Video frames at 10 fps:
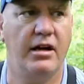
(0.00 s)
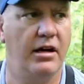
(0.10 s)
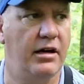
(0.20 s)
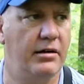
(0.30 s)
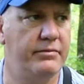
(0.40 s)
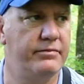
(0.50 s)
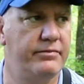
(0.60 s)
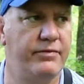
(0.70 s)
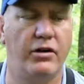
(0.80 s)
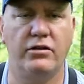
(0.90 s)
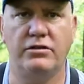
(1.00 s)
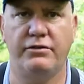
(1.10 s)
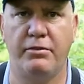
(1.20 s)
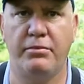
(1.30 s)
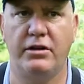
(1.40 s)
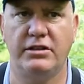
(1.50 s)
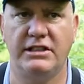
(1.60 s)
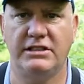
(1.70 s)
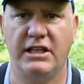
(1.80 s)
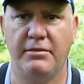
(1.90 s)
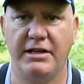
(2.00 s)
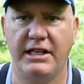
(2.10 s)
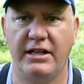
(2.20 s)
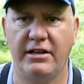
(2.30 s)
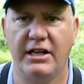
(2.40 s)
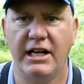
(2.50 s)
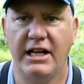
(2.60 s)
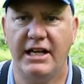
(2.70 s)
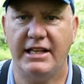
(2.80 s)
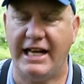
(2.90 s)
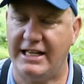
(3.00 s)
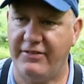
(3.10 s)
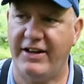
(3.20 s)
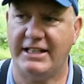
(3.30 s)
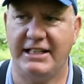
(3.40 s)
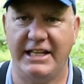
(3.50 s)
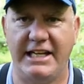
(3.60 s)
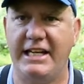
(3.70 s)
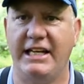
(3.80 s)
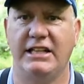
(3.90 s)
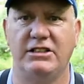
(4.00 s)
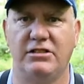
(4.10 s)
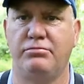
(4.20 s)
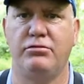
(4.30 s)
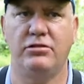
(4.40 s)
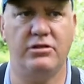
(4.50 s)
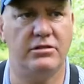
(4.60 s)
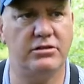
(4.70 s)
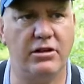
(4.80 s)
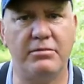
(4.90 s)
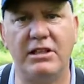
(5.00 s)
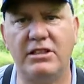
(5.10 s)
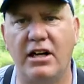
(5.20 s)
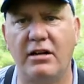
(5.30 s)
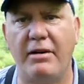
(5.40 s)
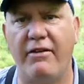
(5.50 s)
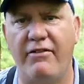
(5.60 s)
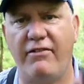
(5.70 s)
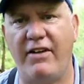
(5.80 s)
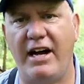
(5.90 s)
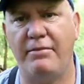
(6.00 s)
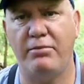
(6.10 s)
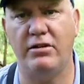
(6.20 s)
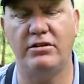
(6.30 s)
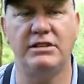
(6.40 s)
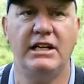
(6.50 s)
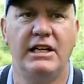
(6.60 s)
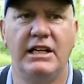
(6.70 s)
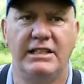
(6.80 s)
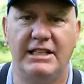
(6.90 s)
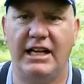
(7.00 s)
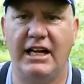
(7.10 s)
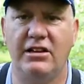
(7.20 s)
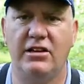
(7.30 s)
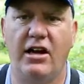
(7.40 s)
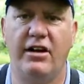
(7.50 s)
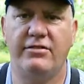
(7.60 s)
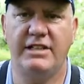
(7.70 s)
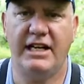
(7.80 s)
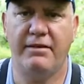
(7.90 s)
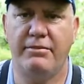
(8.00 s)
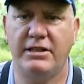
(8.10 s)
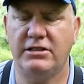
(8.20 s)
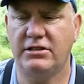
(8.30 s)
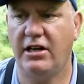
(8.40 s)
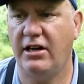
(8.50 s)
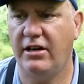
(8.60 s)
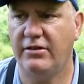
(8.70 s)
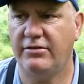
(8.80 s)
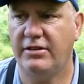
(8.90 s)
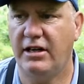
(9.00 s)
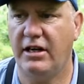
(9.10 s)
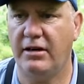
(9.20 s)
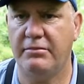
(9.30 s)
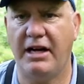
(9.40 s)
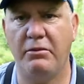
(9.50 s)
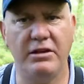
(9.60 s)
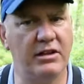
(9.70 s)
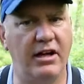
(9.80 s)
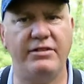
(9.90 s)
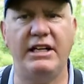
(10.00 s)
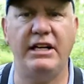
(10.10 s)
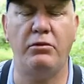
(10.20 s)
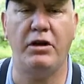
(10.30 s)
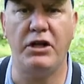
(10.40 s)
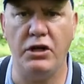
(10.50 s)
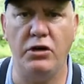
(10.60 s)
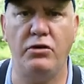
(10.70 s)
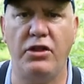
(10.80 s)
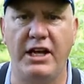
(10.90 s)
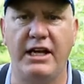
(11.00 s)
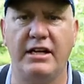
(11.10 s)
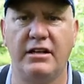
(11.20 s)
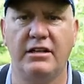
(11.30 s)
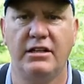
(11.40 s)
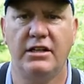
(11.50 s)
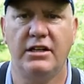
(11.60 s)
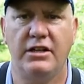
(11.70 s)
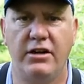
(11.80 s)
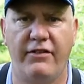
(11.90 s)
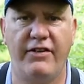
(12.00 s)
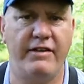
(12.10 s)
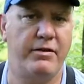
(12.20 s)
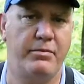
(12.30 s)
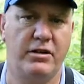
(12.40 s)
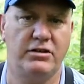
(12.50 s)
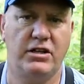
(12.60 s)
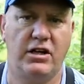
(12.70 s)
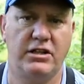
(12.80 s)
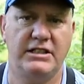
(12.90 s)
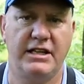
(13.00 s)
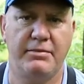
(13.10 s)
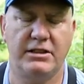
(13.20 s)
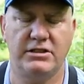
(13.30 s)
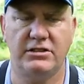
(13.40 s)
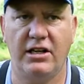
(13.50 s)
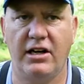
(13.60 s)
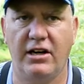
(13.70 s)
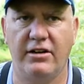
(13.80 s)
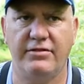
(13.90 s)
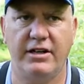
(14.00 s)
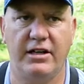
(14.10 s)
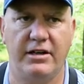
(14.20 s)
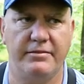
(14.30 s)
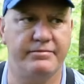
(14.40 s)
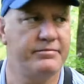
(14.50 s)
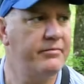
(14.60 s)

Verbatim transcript: um, photos of a bird this time of year. That and the fact that the heat is just brutal. So I'm going to talk about five birds that I love taking pictures of. Um, I would love to hear what you think your favorite birds are to take pictures of. Um,